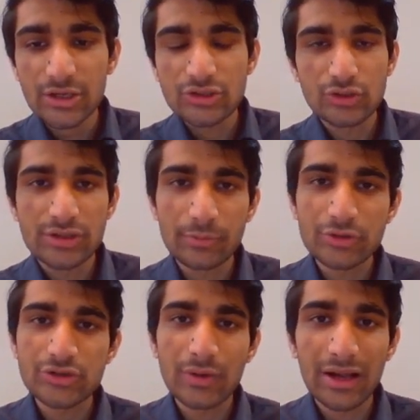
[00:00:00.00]
So
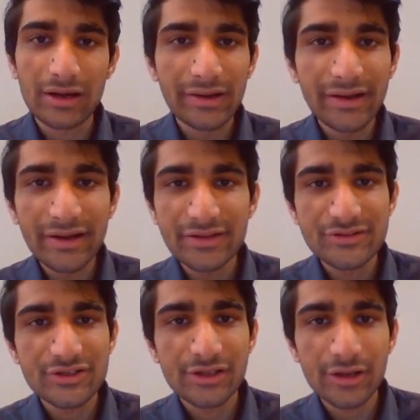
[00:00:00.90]
suppose you are a lead
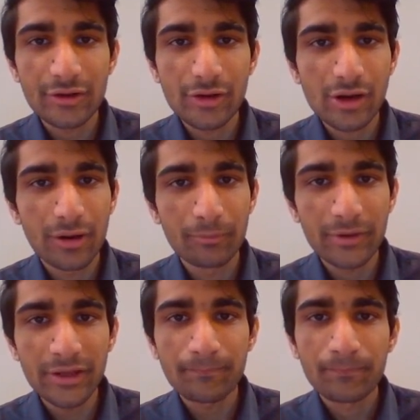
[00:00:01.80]
engineer in your
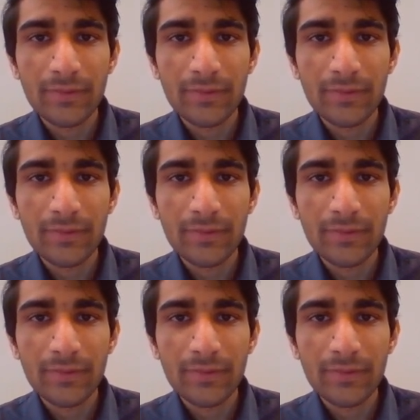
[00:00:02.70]
company